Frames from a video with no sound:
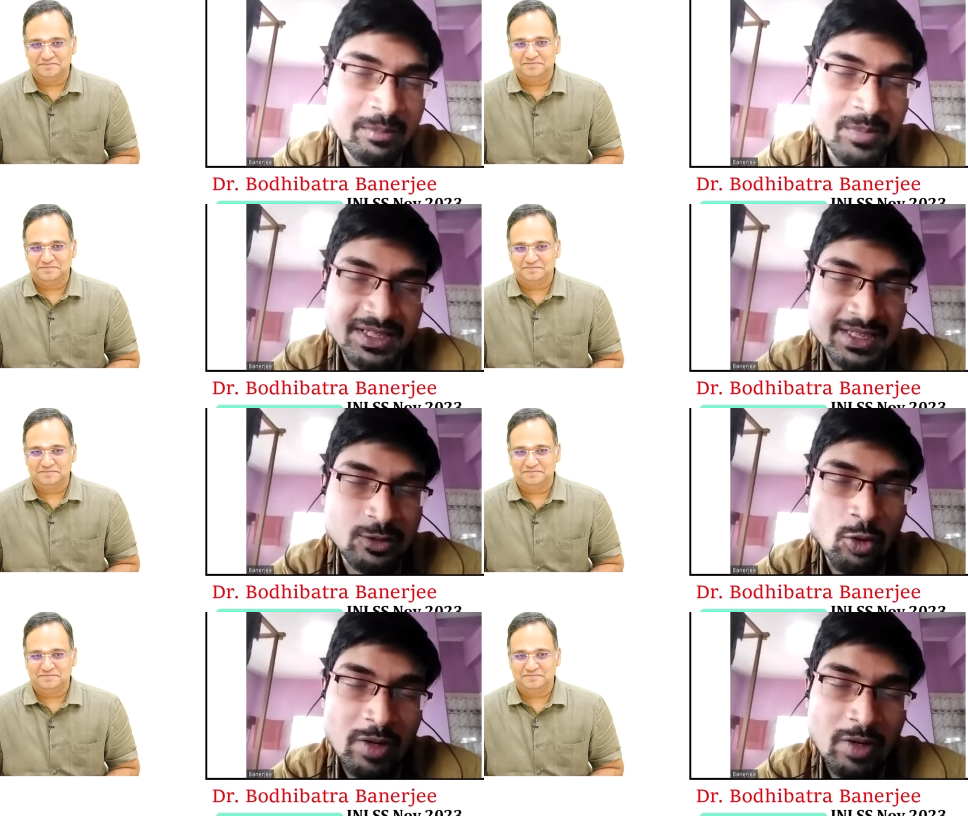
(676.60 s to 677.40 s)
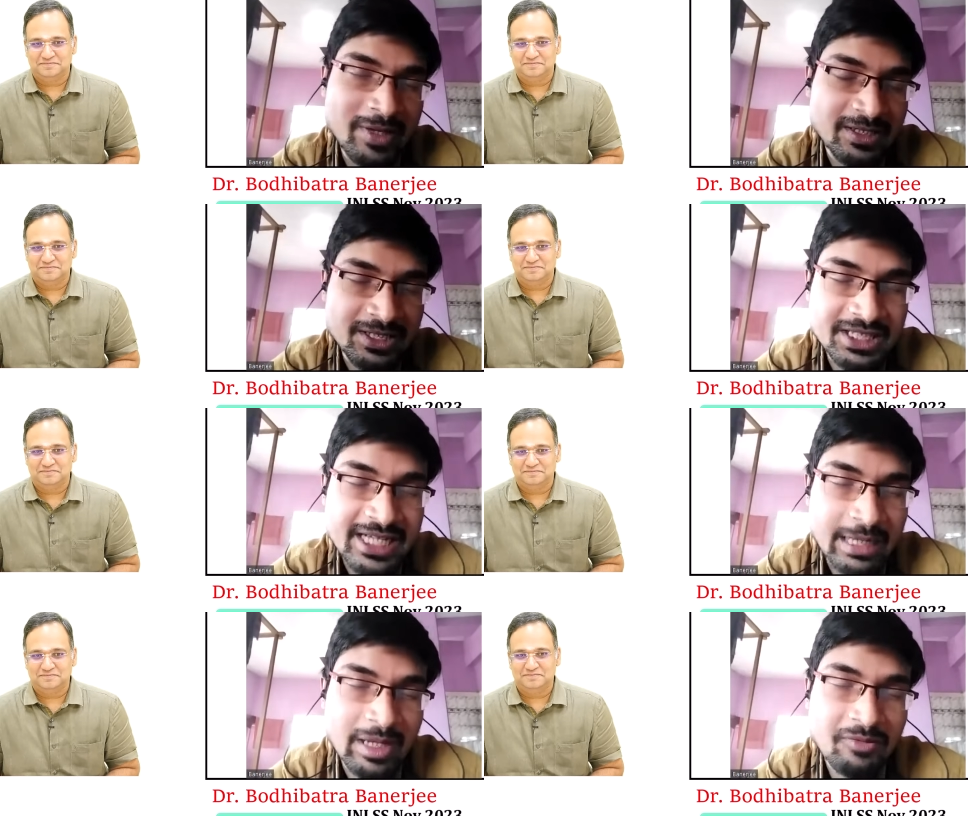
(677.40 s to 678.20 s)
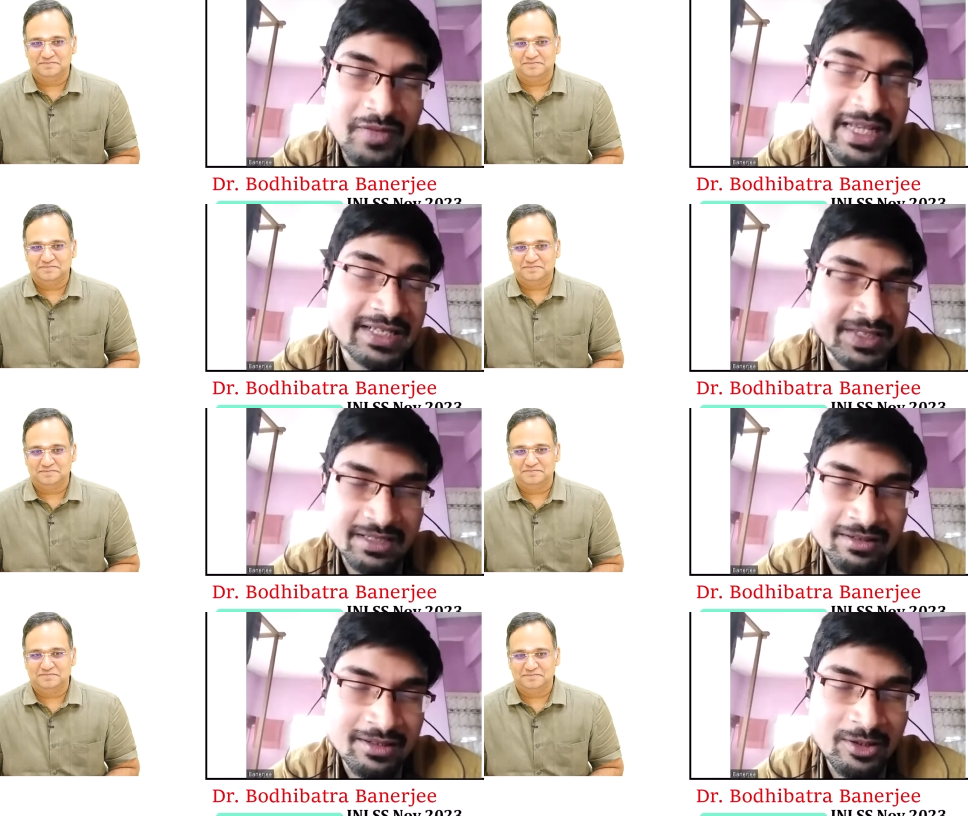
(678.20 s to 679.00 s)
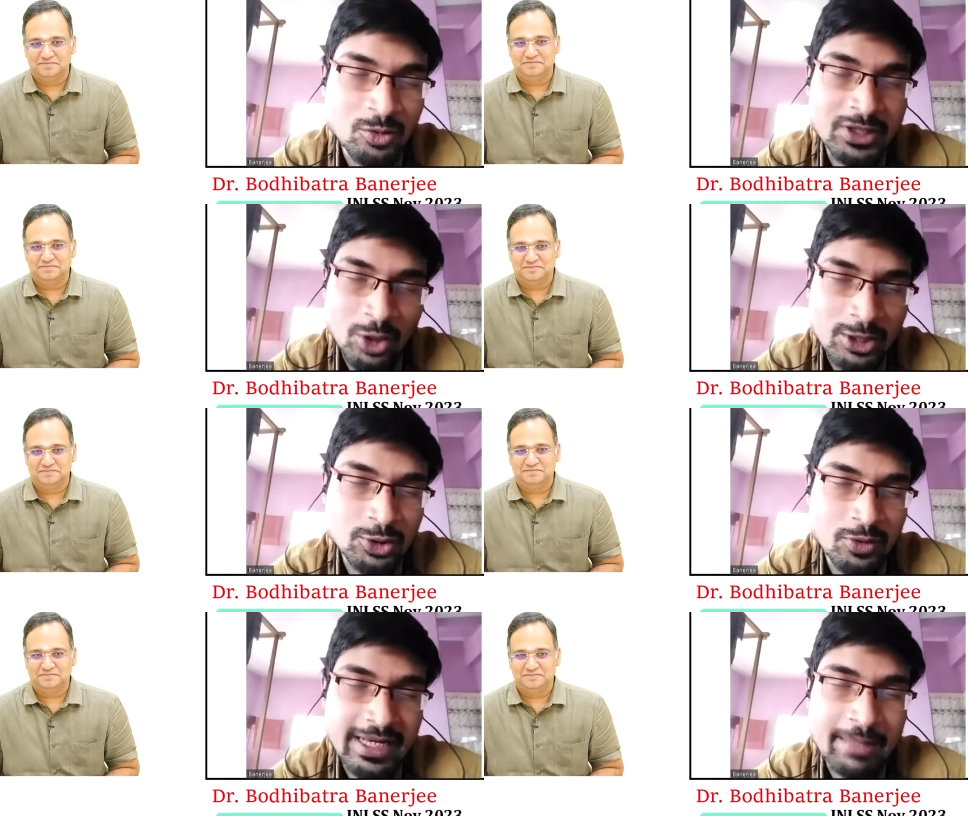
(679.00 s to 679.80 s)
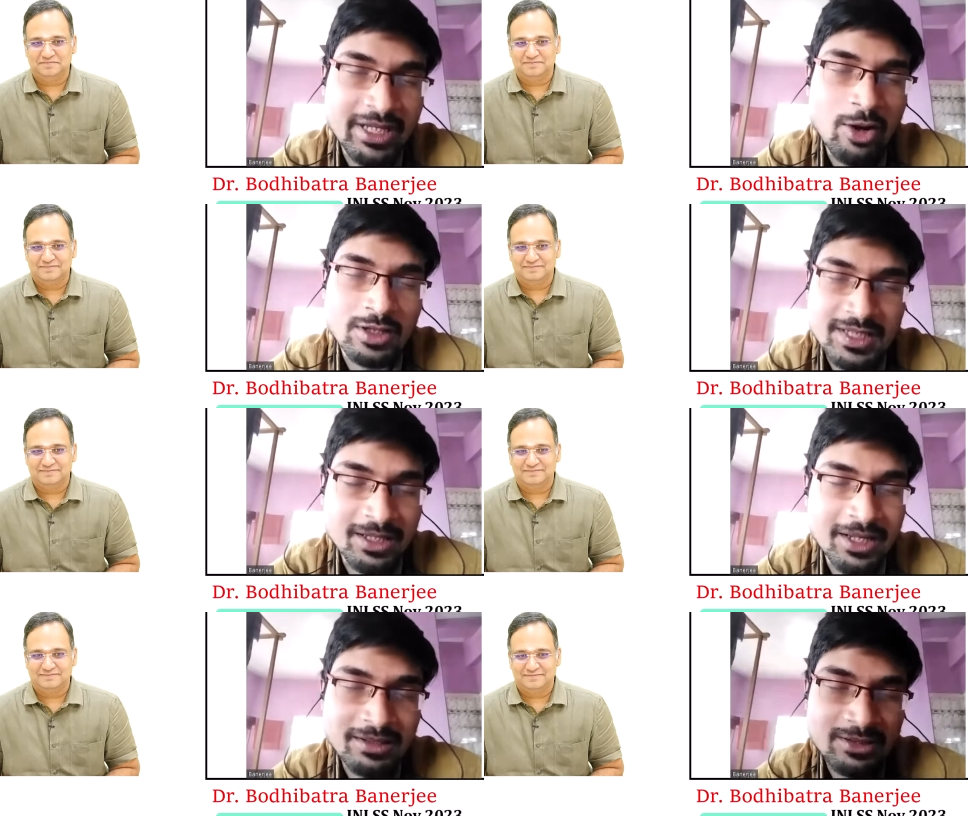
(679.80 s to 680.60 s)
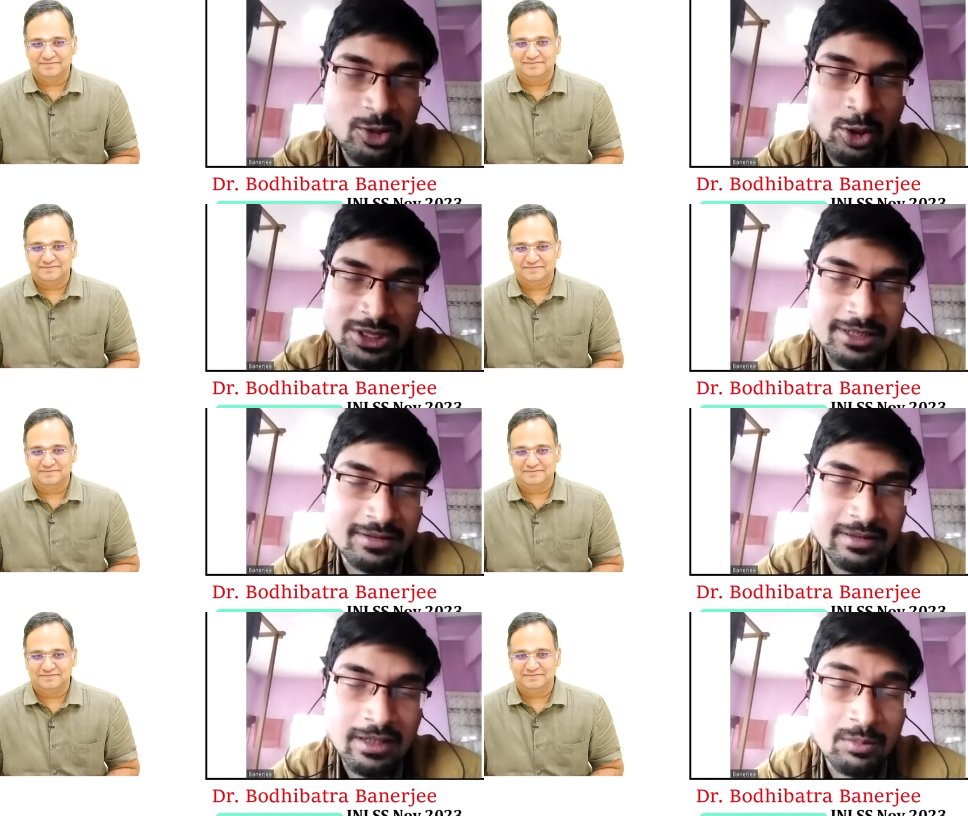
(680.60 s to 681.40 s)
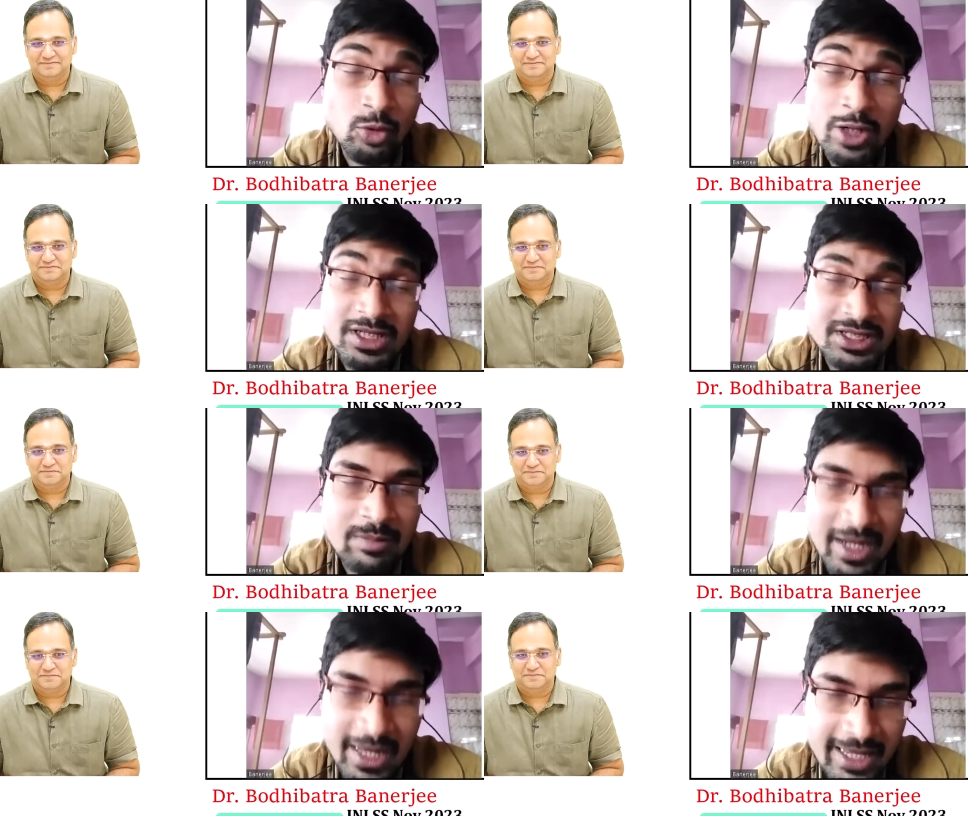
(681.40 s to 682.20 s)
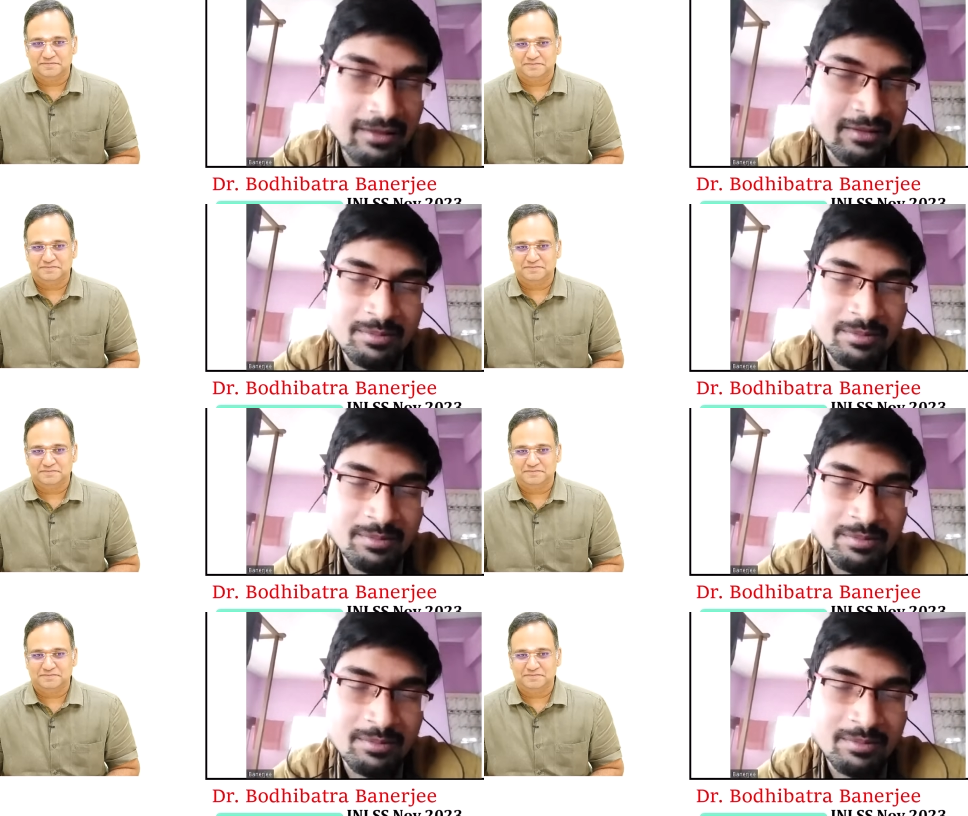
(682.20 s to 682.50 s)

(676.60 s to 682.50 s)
Speaker 1: Mrs. Gopa Banerjee, and my fiancée, who is also an MD consultant, Dr. Uh, Buranjana Baghel.